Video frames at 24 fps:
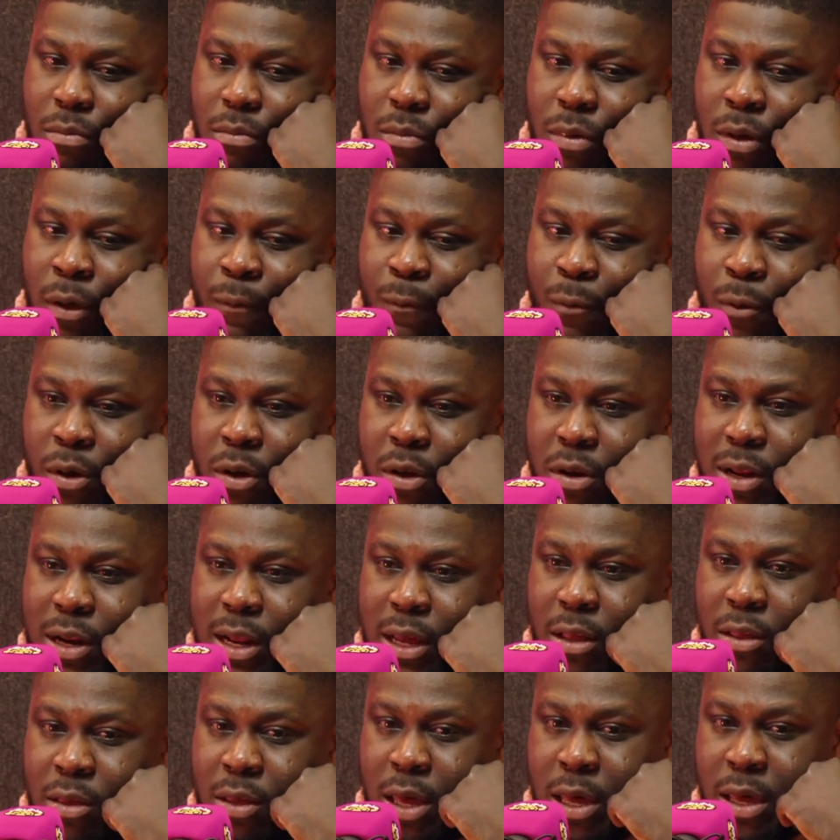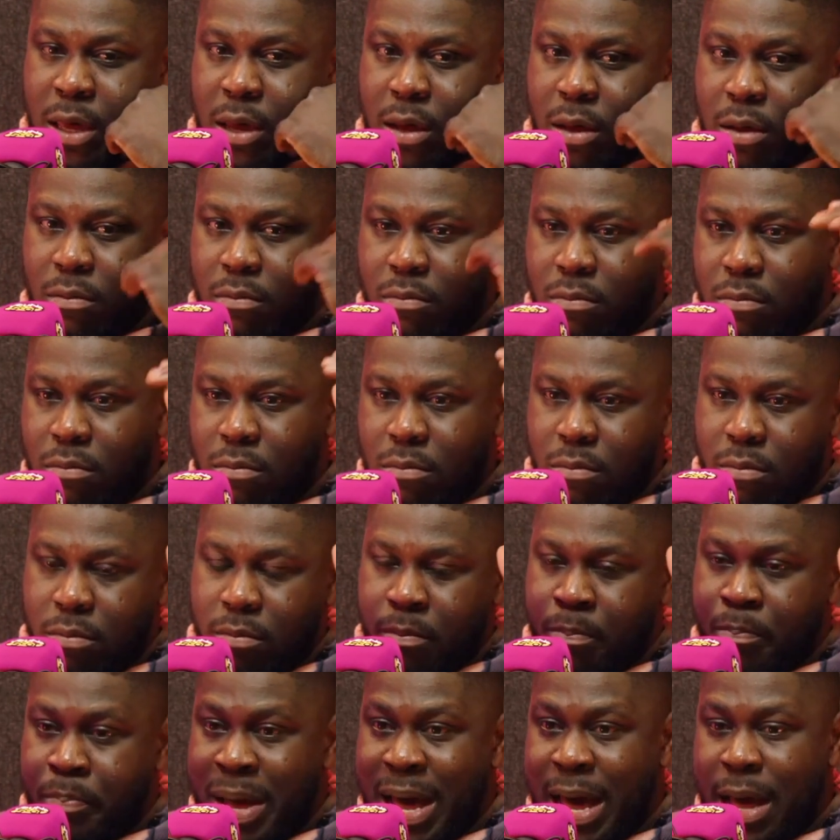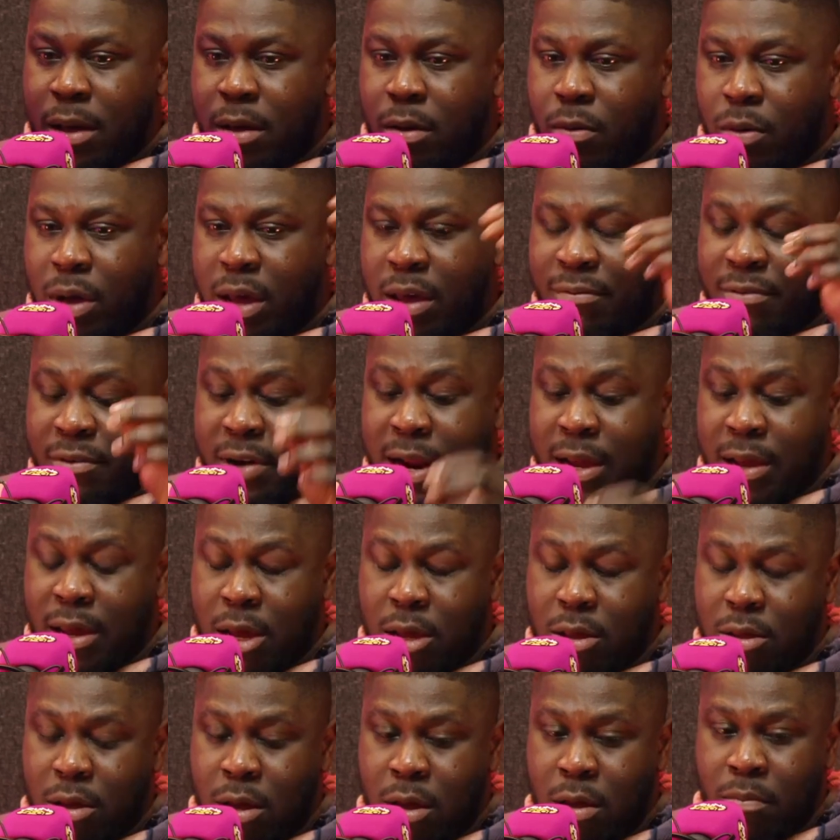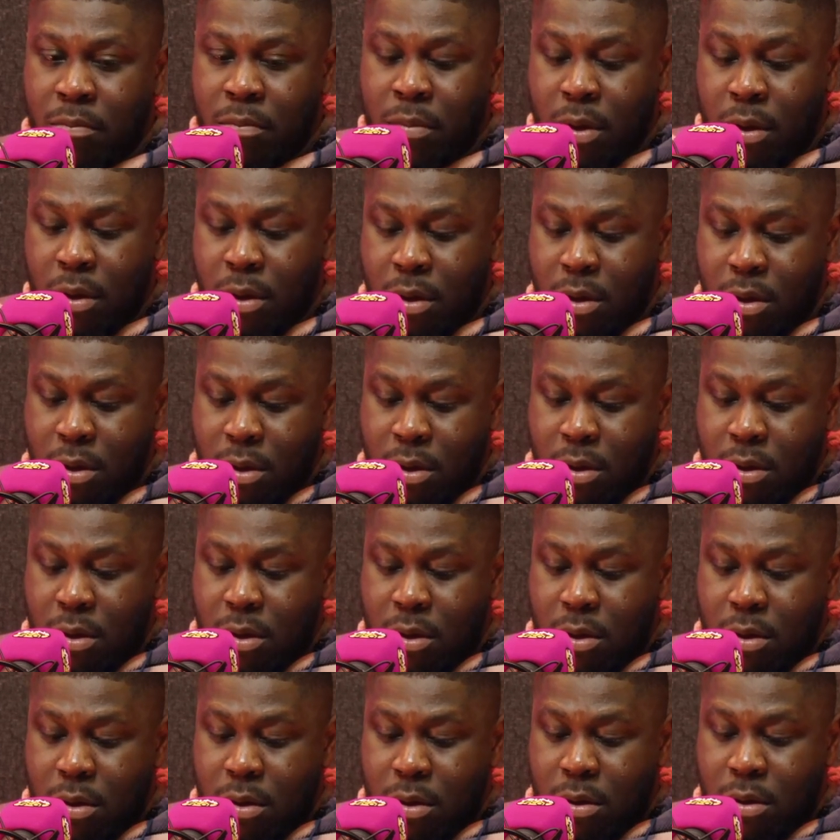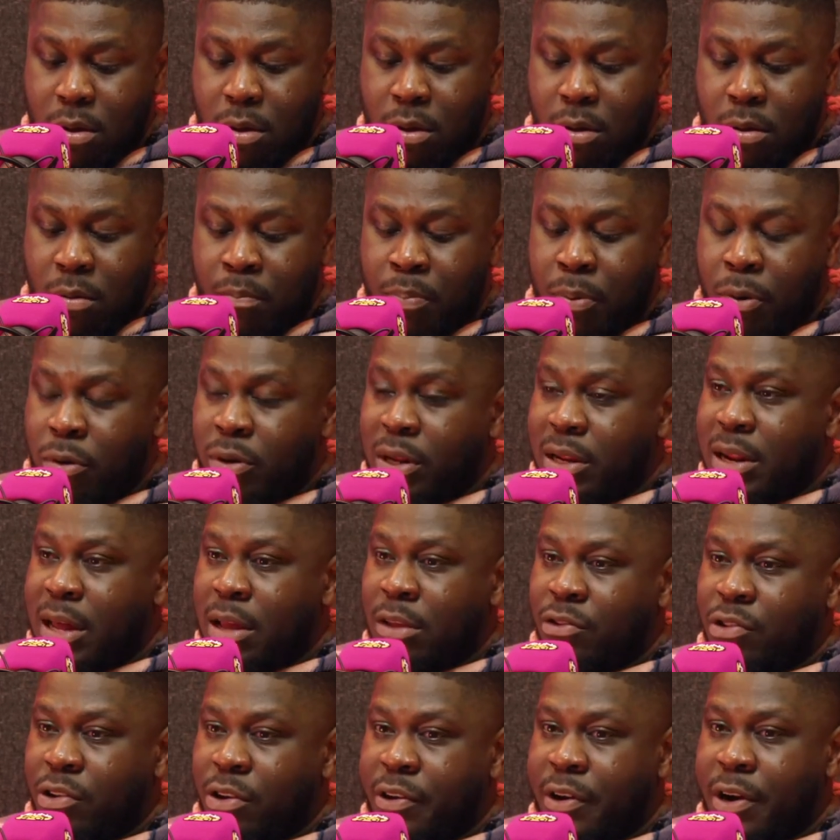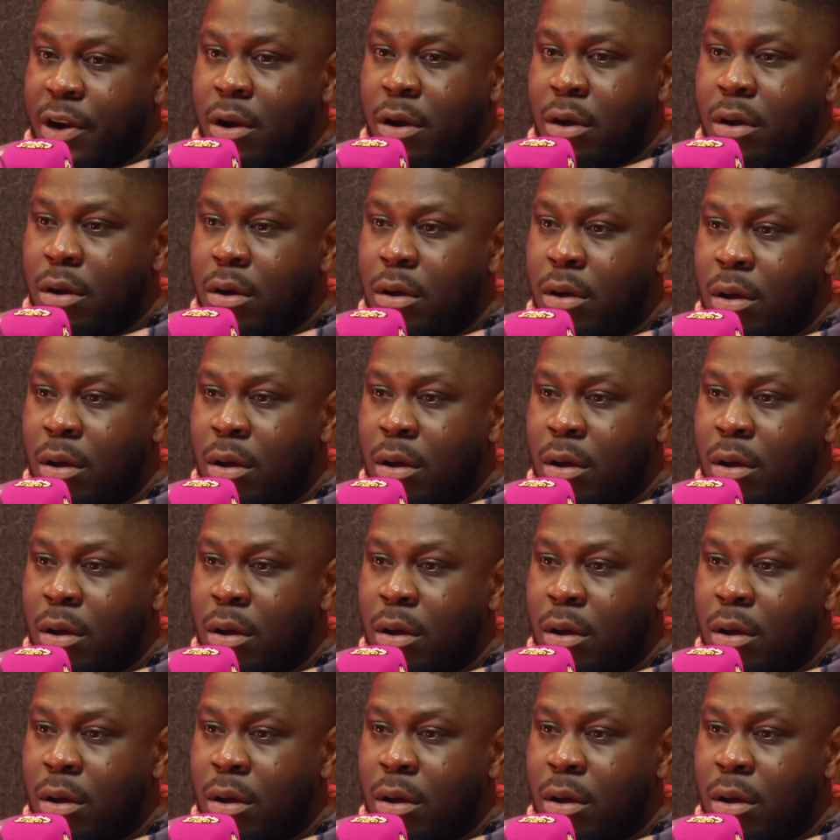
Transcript: if we're gonna like take it back or whatever, I guess. Born in Nigeria,